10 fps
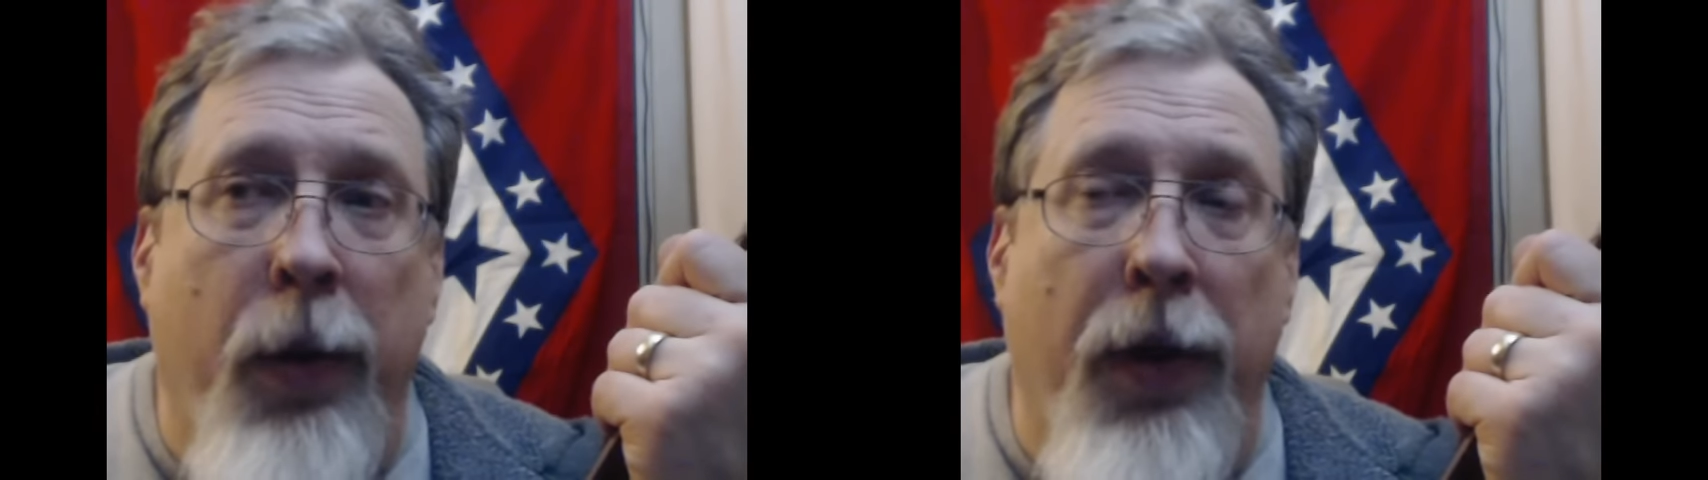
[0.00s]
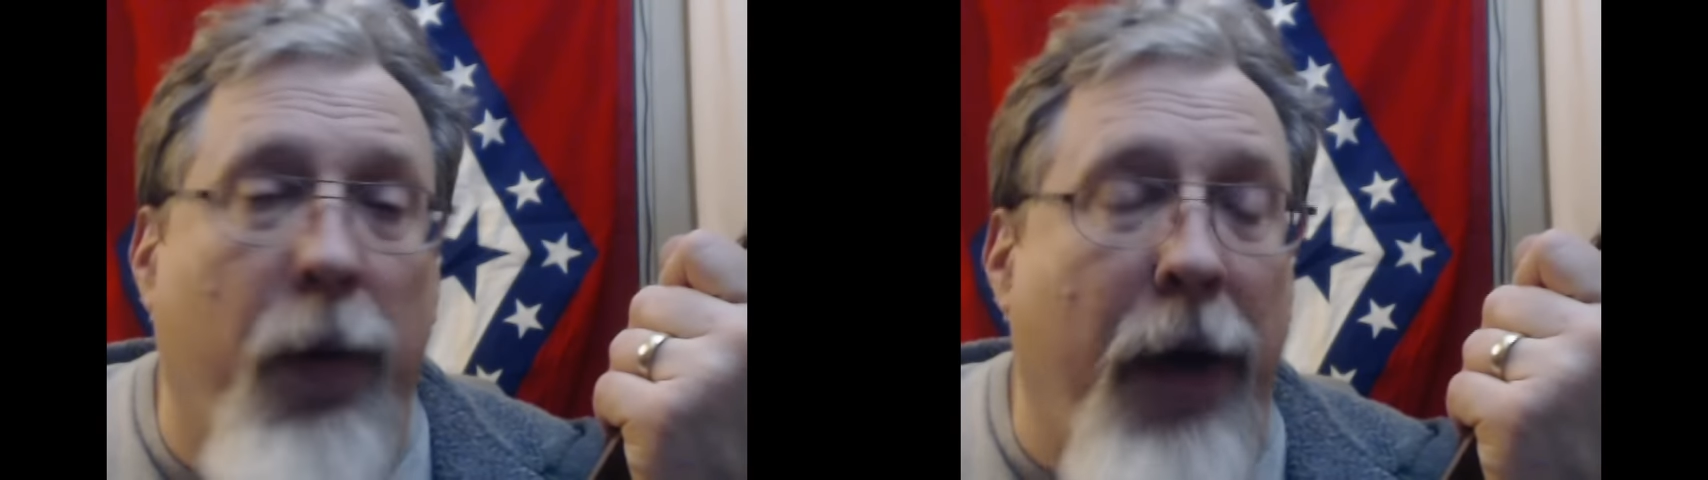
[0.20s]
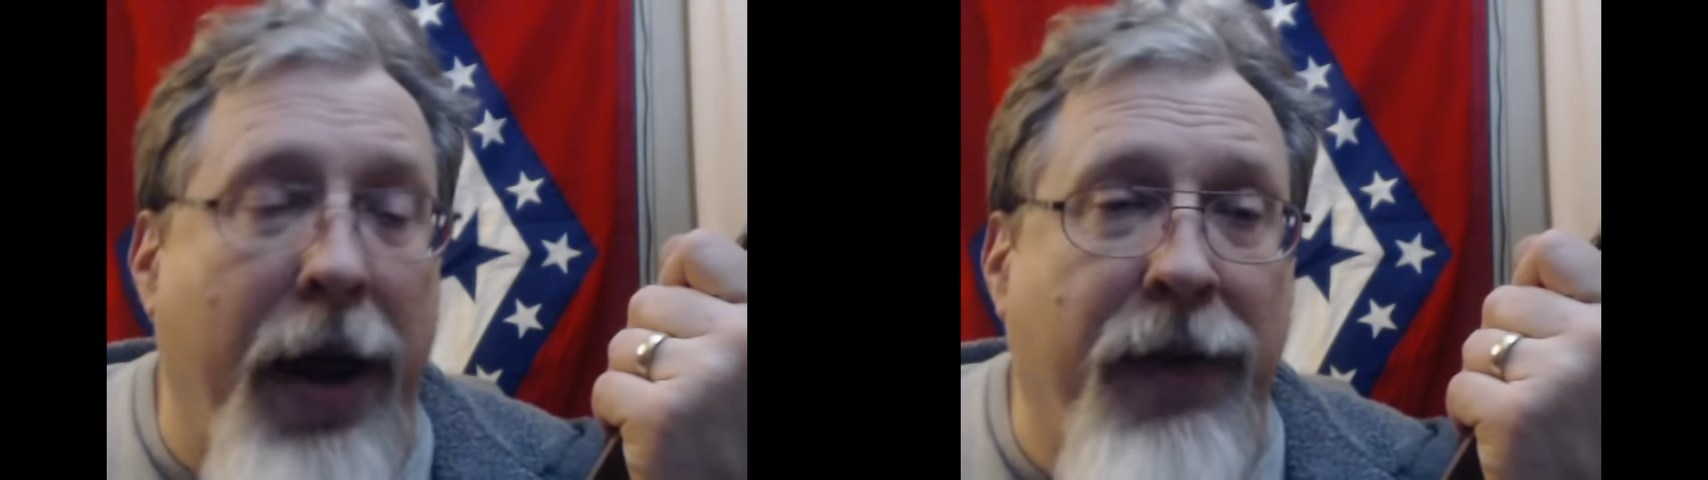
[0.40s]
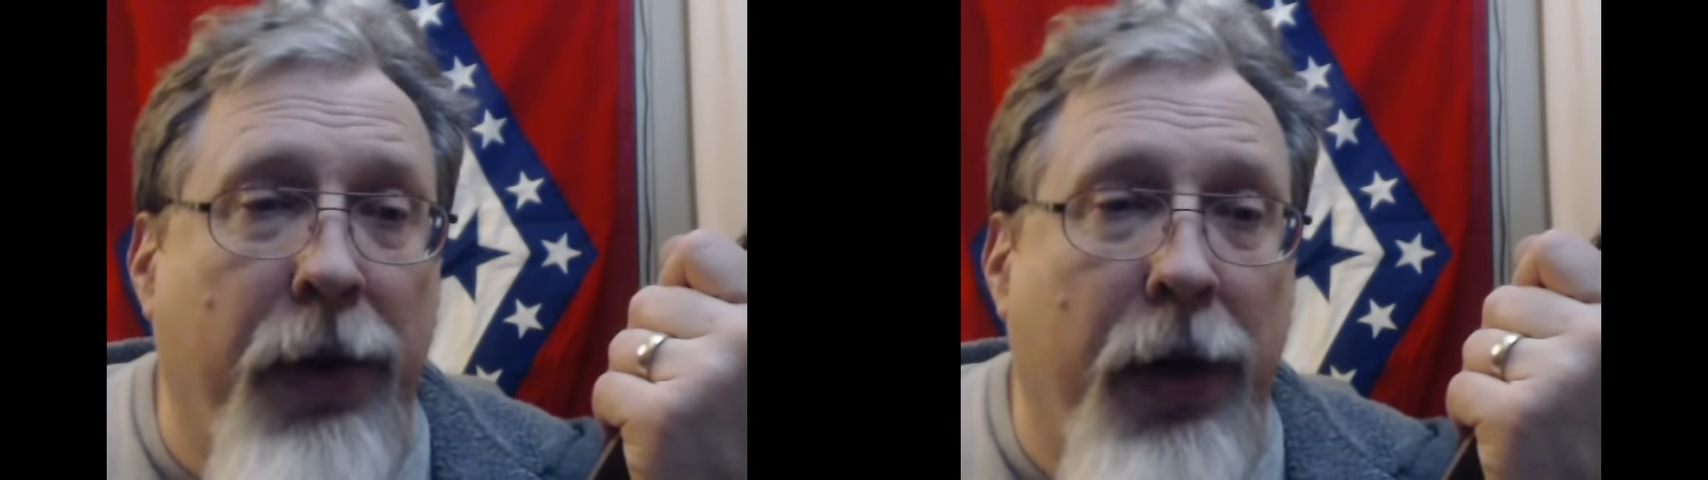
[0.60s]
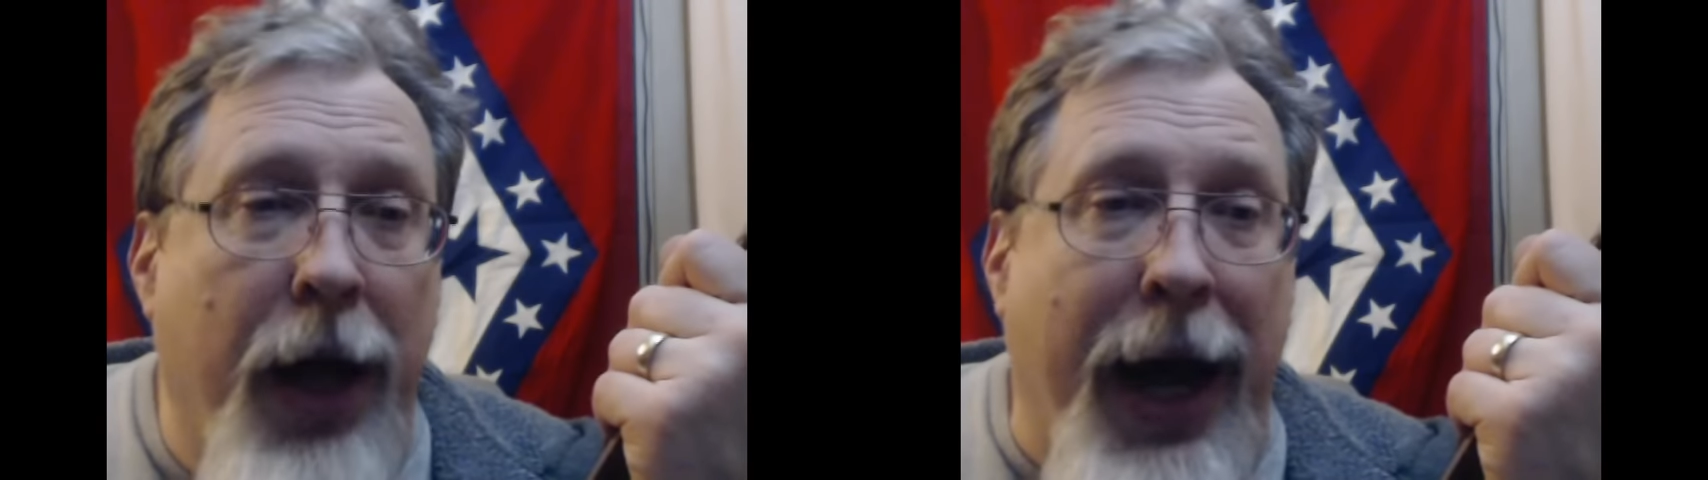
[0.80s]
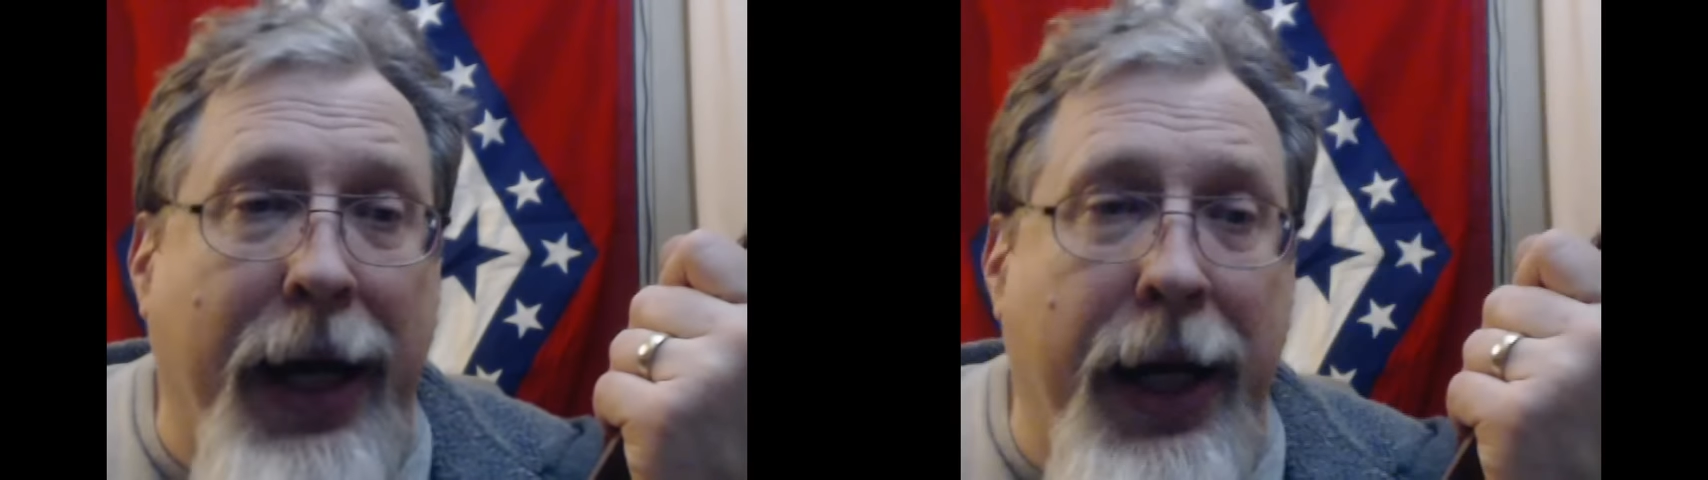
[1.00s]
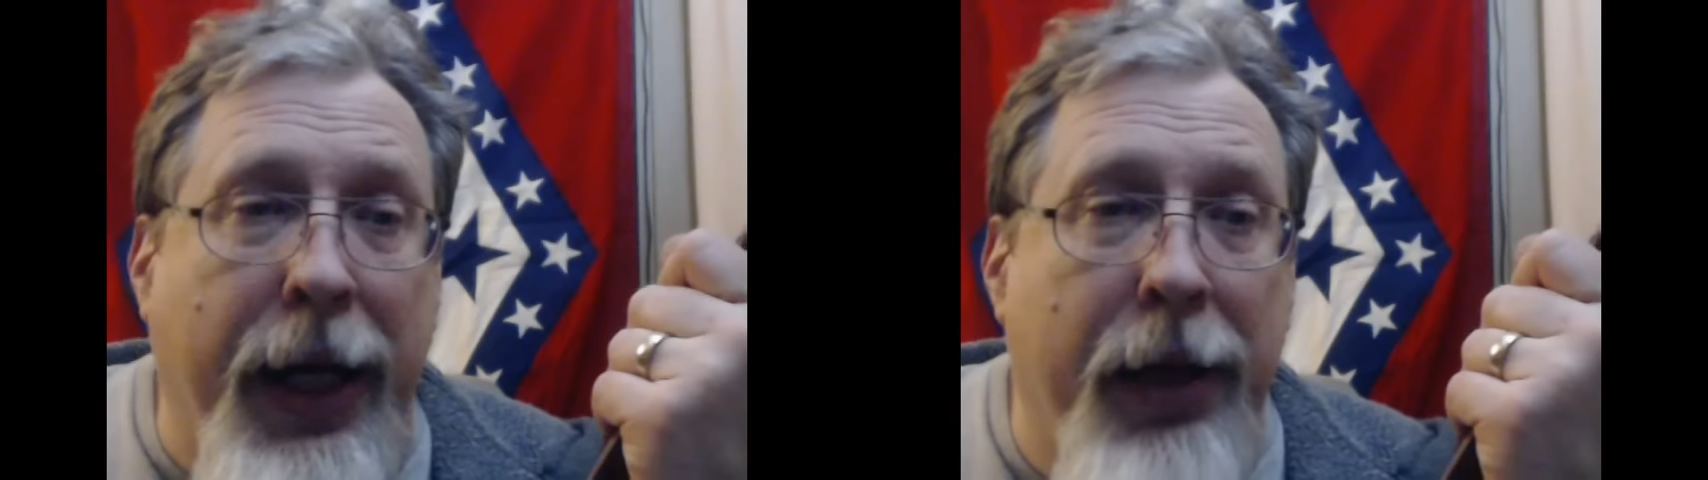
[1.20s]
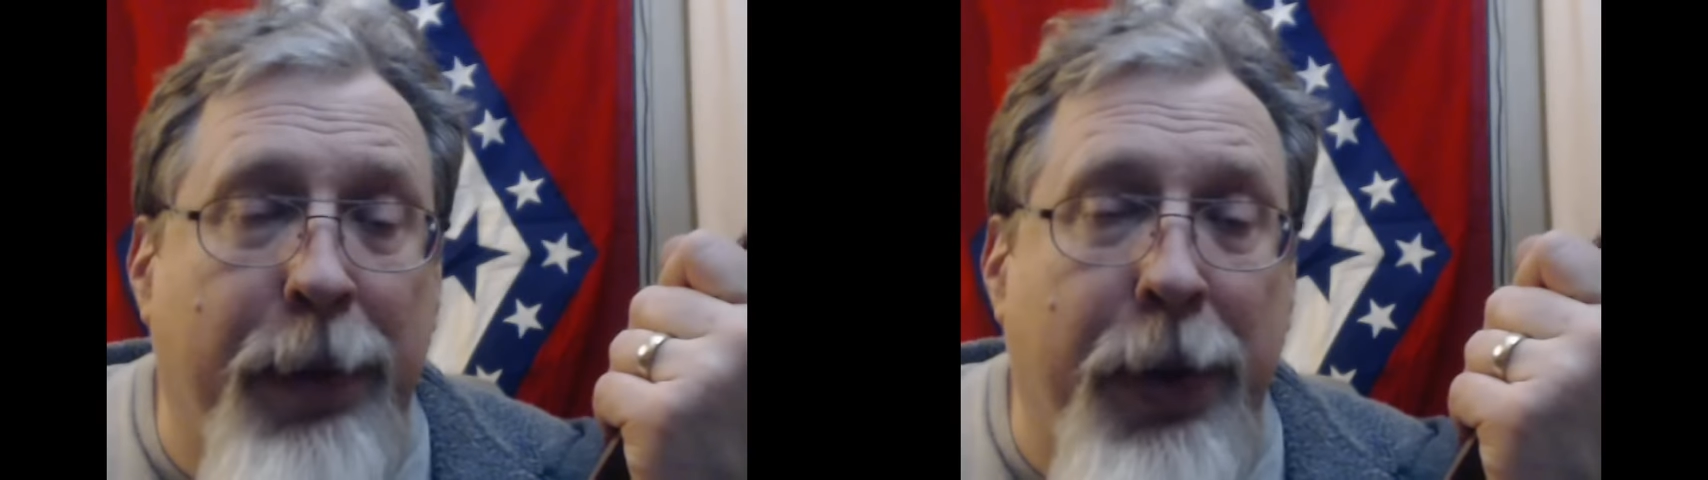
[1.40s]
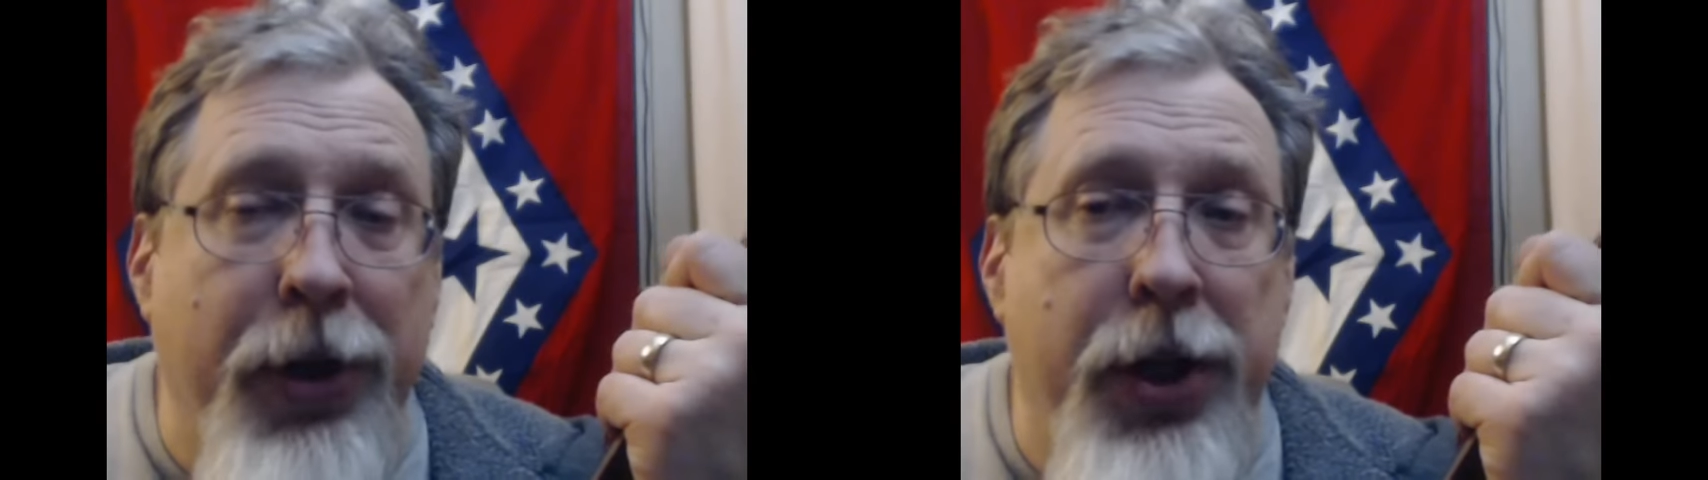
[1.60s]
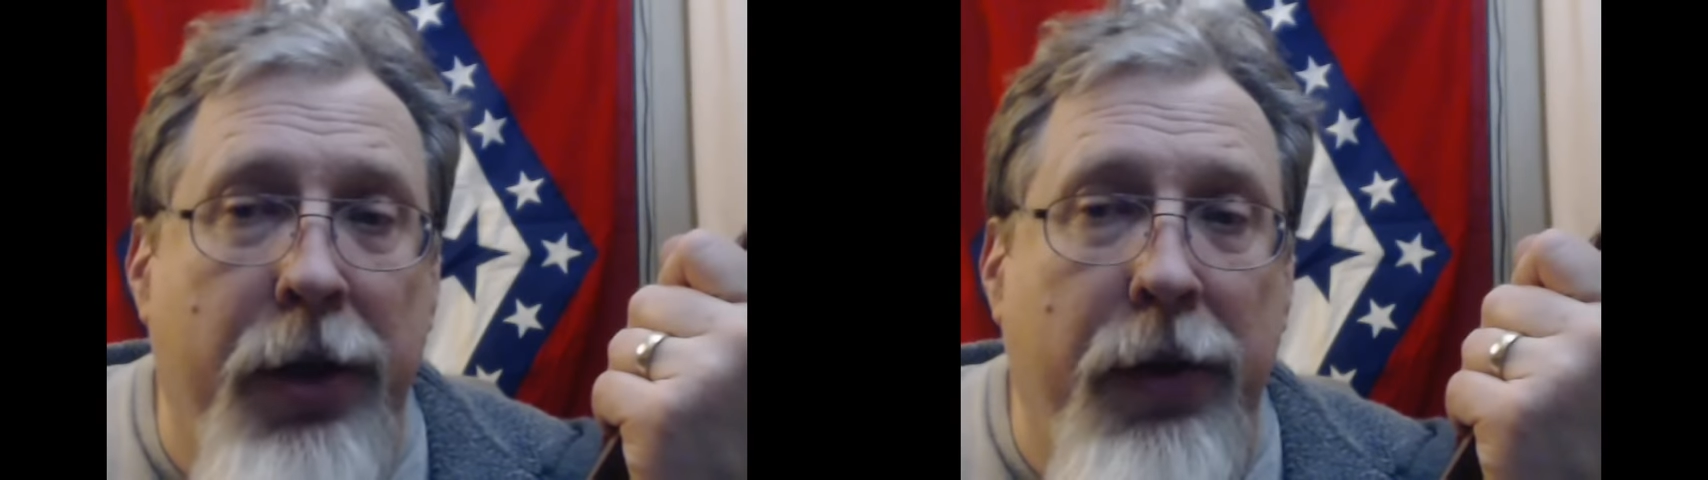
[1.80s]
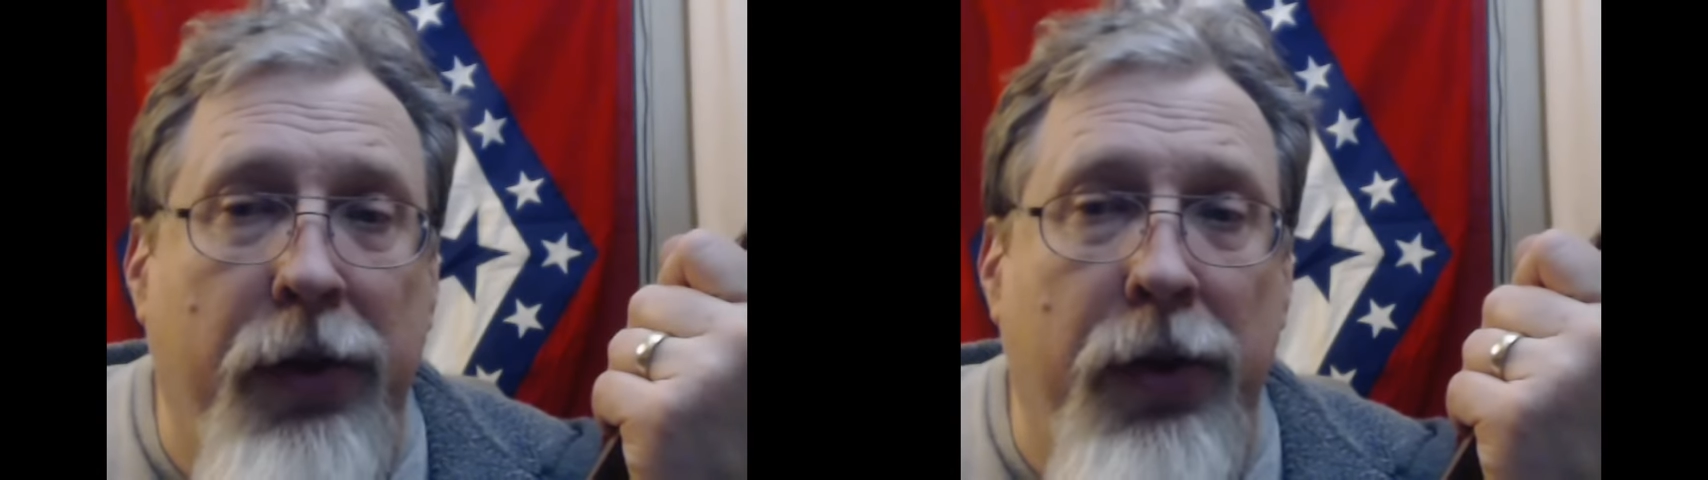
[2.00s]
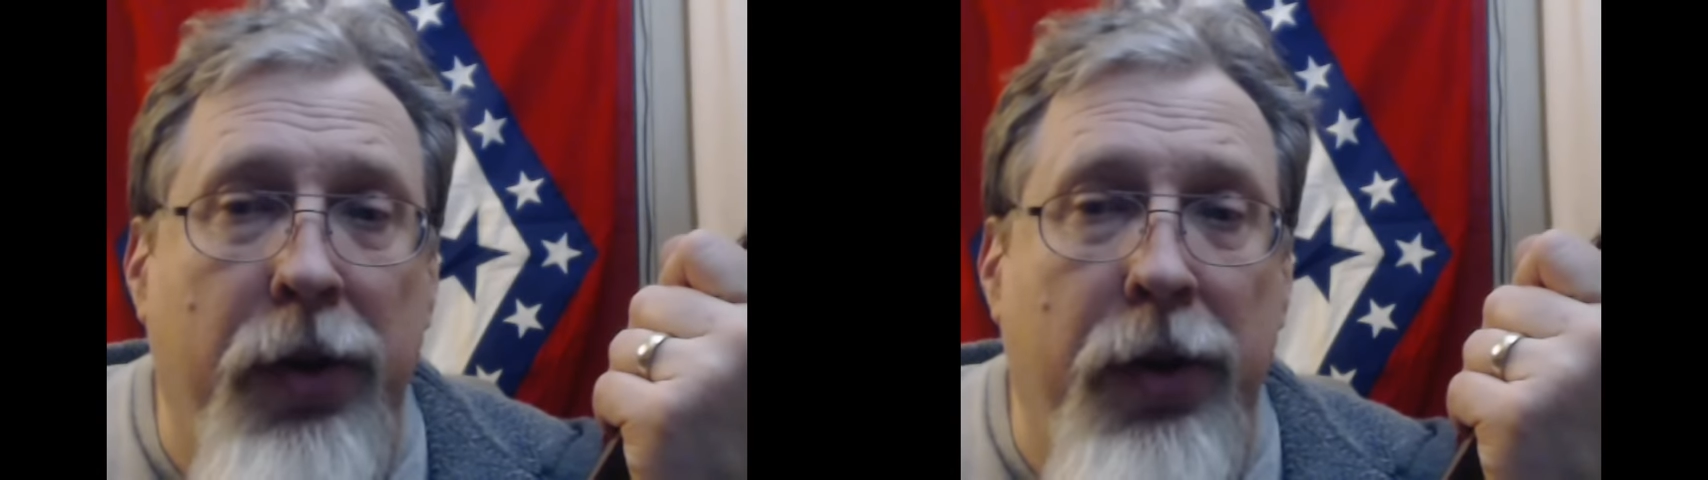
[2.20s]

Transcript: with a rifle hiding in the bushes.